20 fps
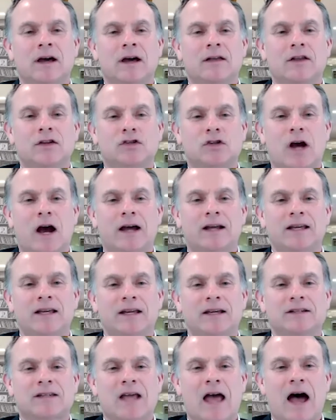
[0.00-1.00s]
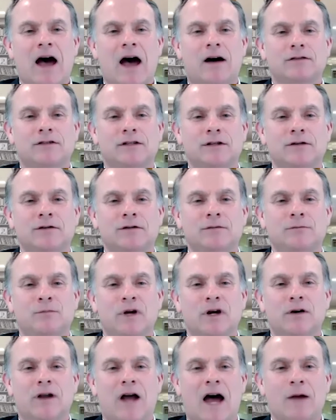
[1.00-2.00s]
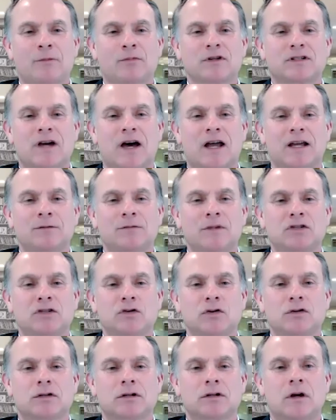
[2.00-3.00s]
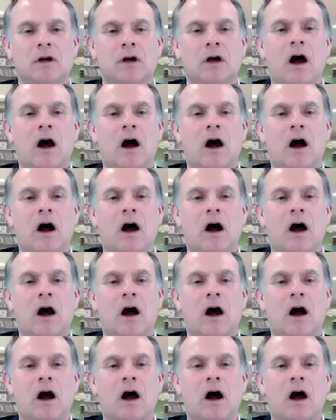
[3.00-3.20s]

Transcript: the Chinese how to build hypersonic missiles?